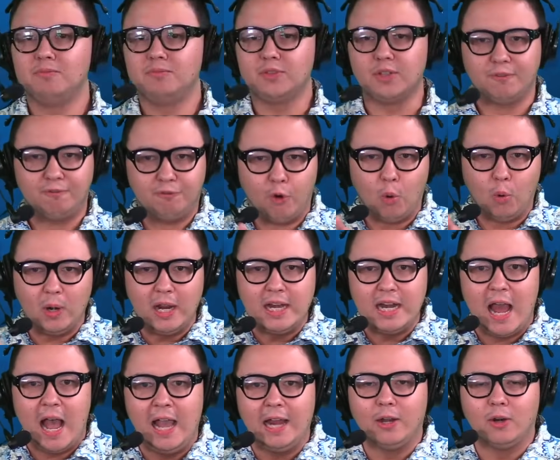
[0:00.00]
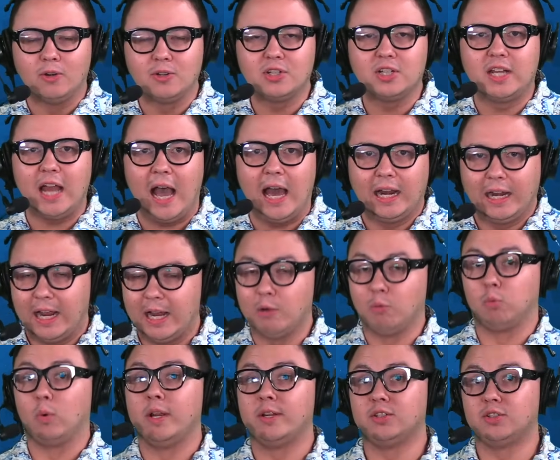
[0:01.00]
the 49ers got a
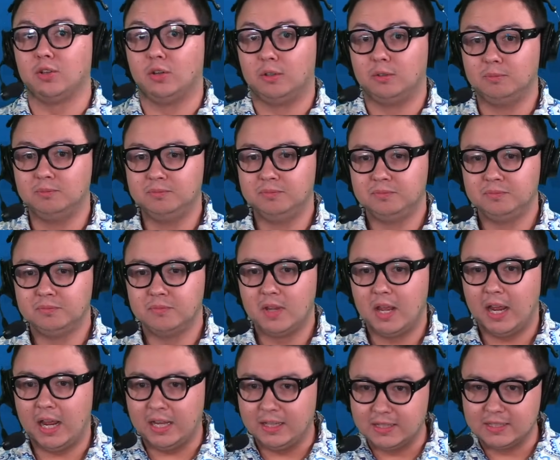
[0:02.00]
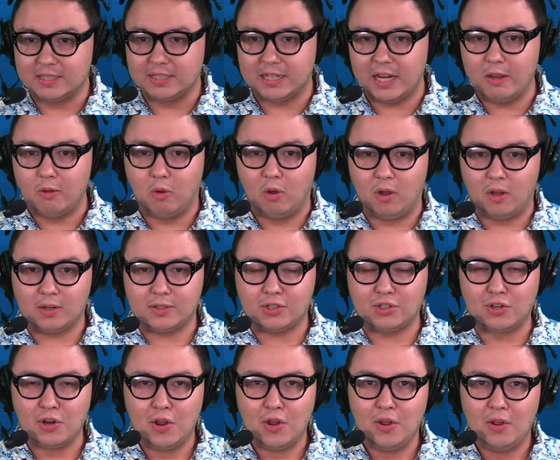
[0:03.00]
rental. And the
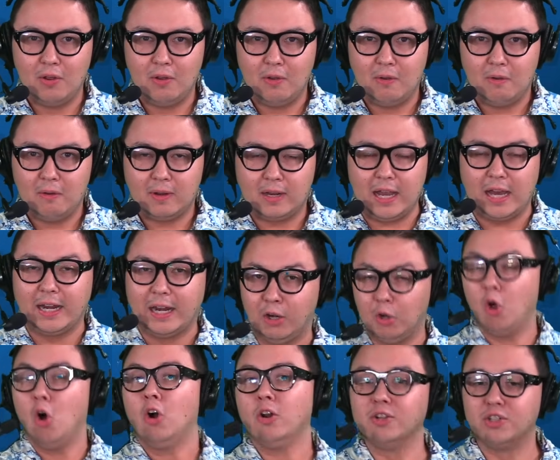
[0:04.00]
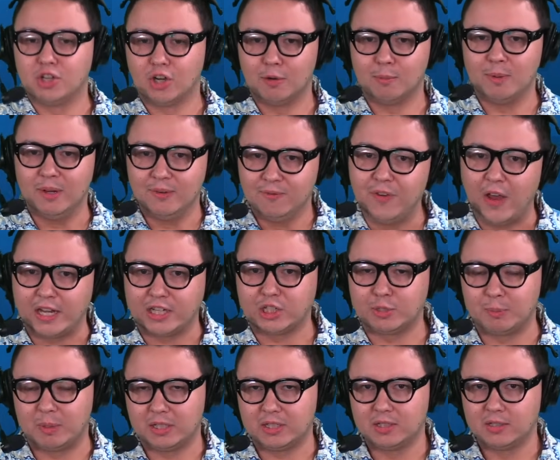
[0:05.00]
Seahawks got a long-term
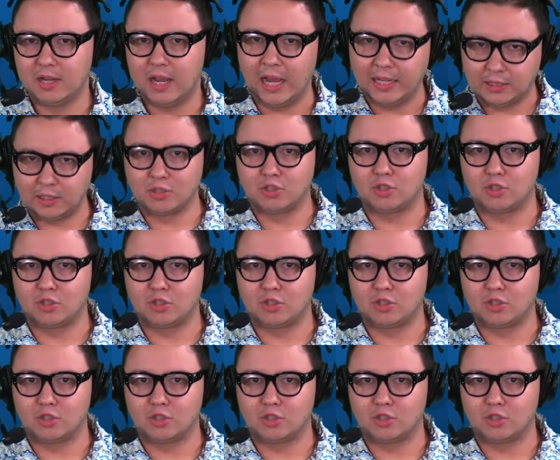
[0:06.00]
investment at the